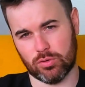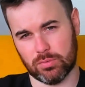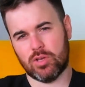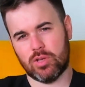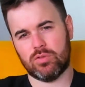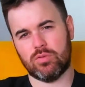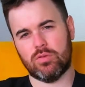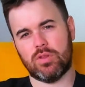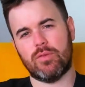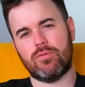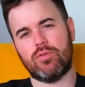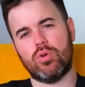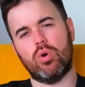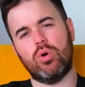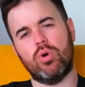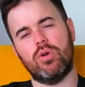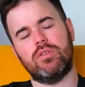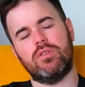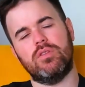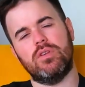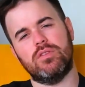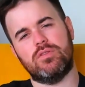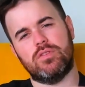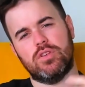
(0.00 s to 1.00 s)
Because when they've gone
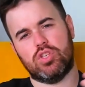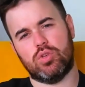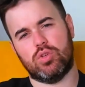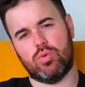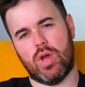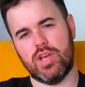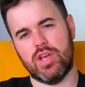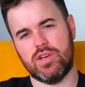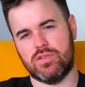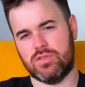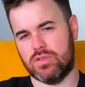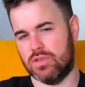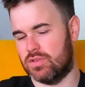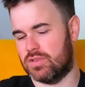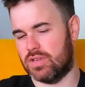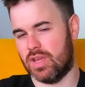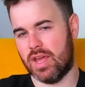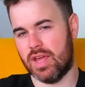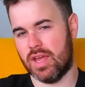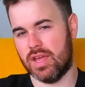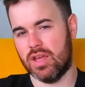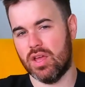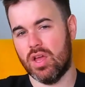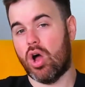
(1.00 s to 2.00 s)
into these situations and
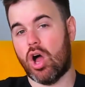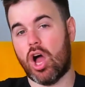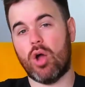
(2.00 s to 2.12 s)
say,